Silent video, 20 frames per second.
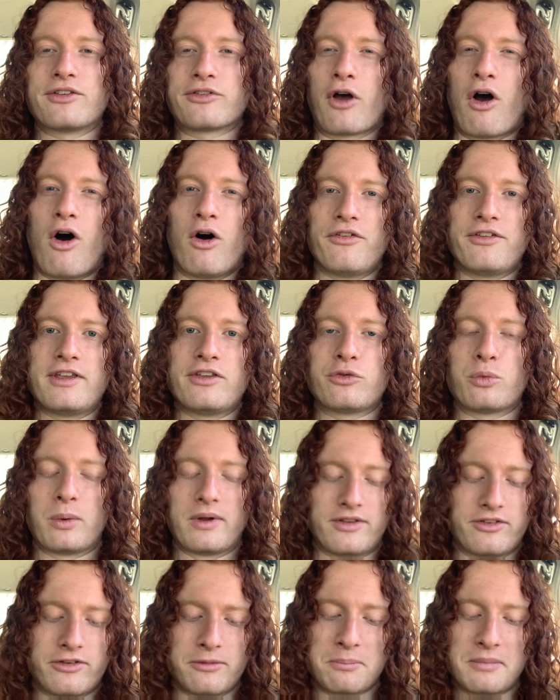all these
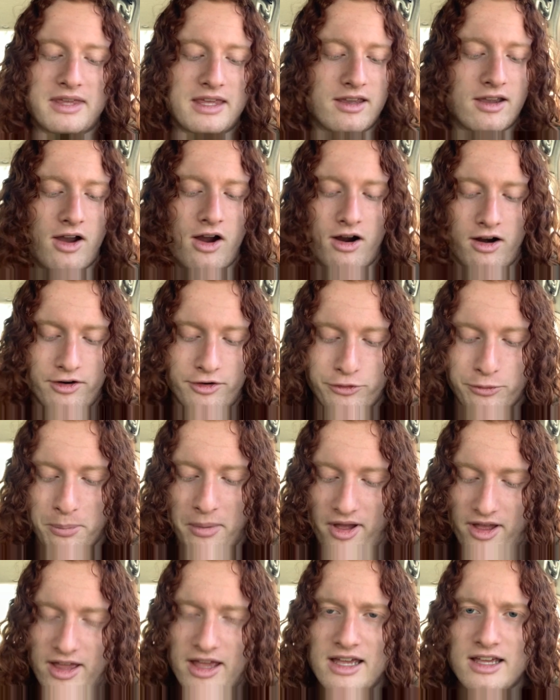wins and PRs,
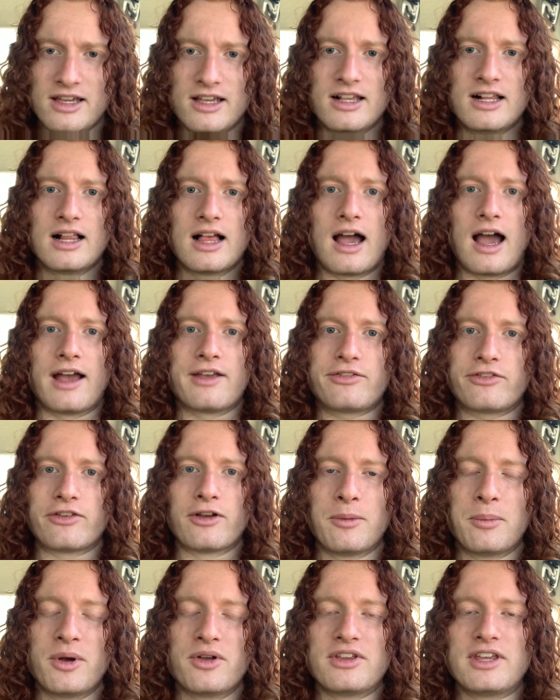but I
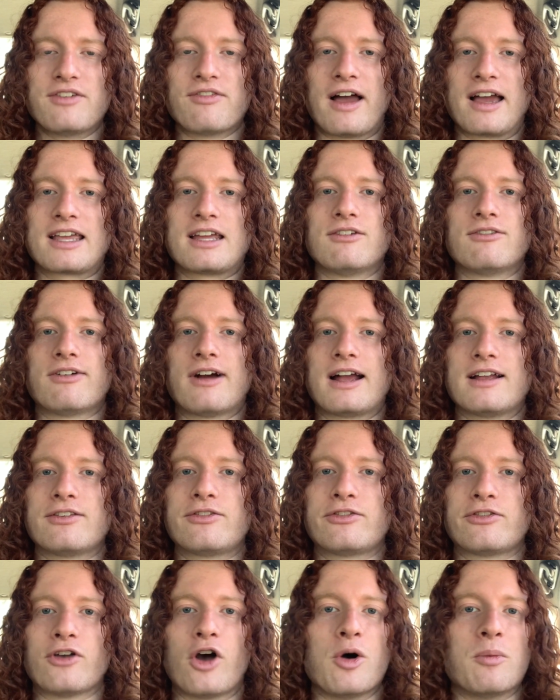still believe I can find
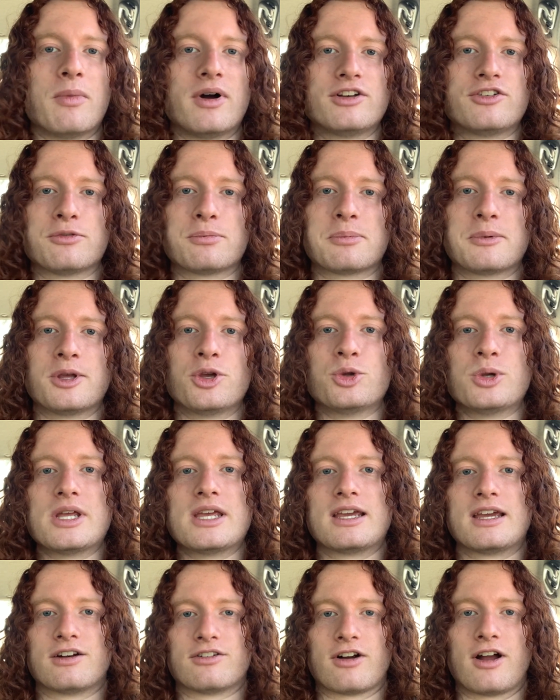so much
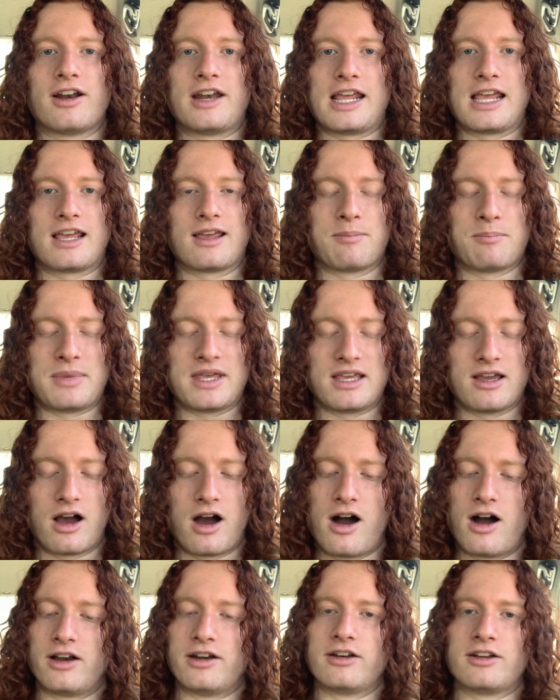beauty in running
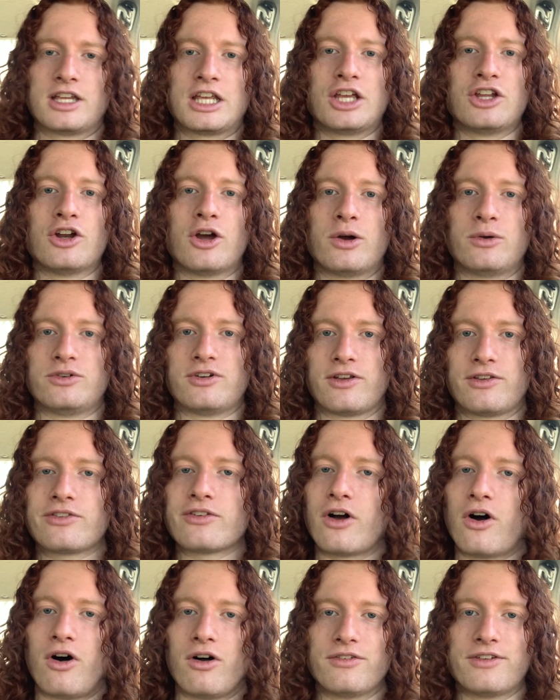beyond, you know, just
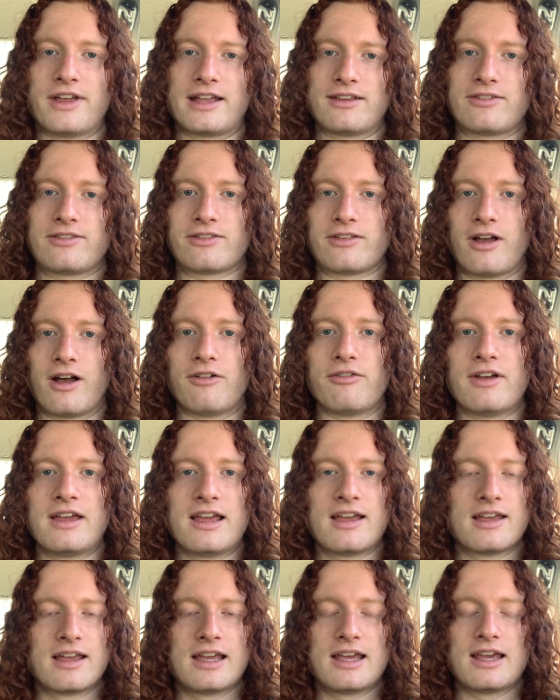all of that stuff.
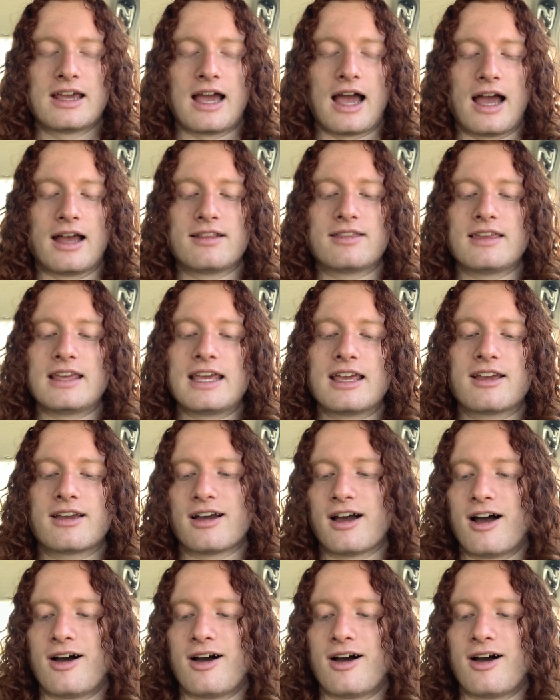I think,